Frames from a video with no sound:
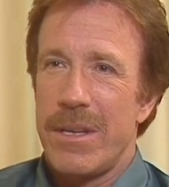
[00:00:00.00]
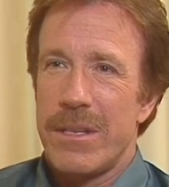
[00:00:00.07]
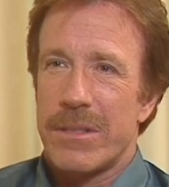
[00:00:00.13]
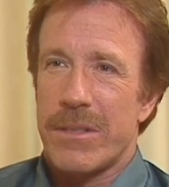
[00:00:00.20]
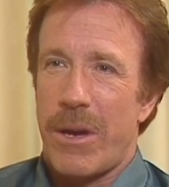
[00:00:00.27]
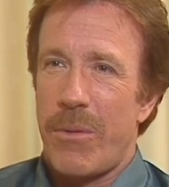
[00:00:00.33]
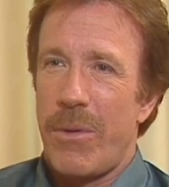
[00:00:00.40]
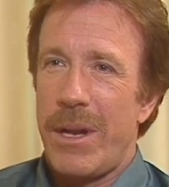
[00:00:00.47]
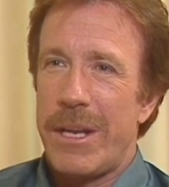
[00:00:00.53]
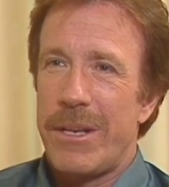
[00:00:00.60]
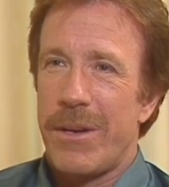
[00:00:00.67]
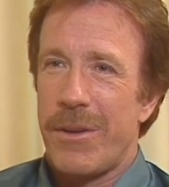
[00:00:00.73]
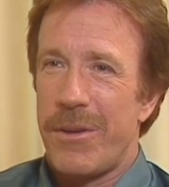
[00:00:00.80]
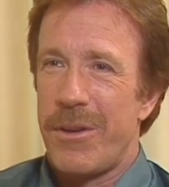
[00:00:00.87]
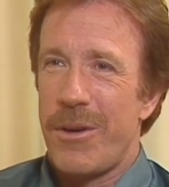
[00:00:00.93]
So I really
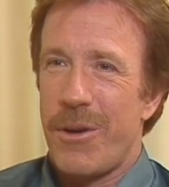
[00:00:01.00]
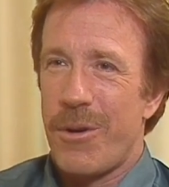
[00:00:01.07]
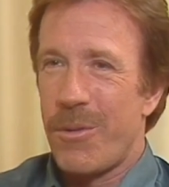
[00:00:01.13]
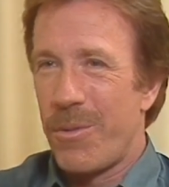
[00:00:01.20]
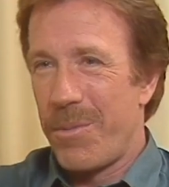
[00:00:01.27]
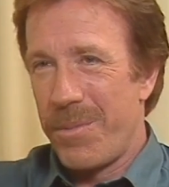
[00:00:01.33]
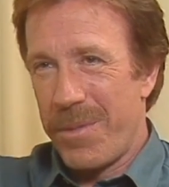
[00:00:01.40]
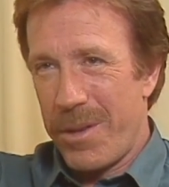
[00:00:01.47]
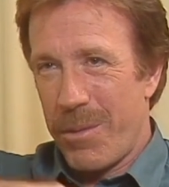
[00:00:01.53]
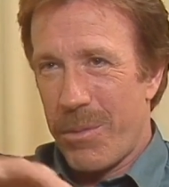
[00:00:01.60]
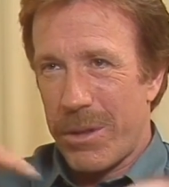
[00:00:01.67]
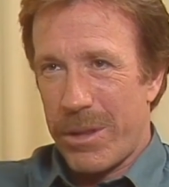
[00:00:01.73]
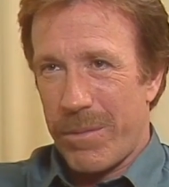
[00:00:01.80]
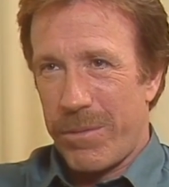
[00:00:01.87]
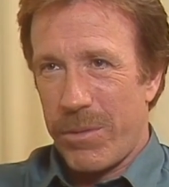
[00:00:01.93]
don't know
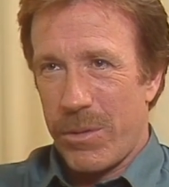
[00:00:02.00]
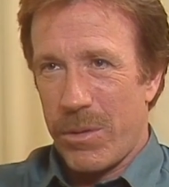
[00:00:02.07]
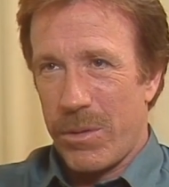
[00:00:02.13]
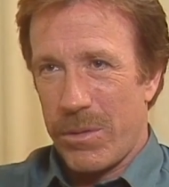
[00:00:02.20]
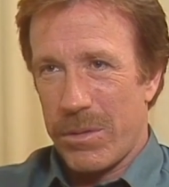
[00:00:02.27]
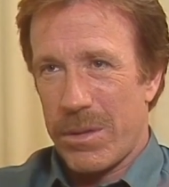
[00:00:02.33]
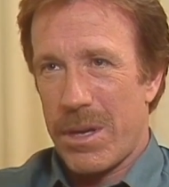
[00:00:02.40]
what the full